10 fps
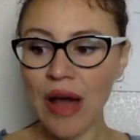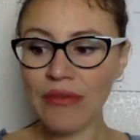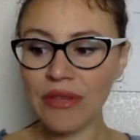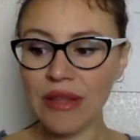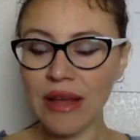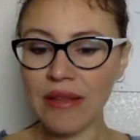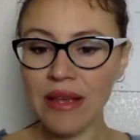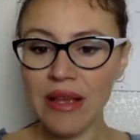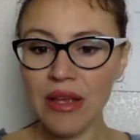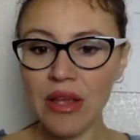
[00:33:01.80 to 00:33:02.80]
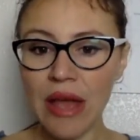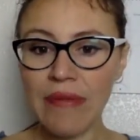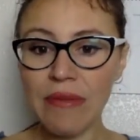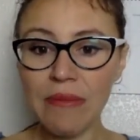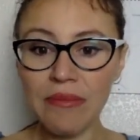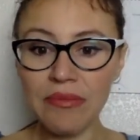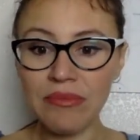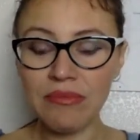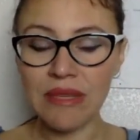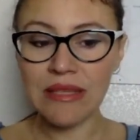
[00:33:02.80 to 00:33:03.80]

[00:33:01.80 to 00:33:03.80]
So after that, and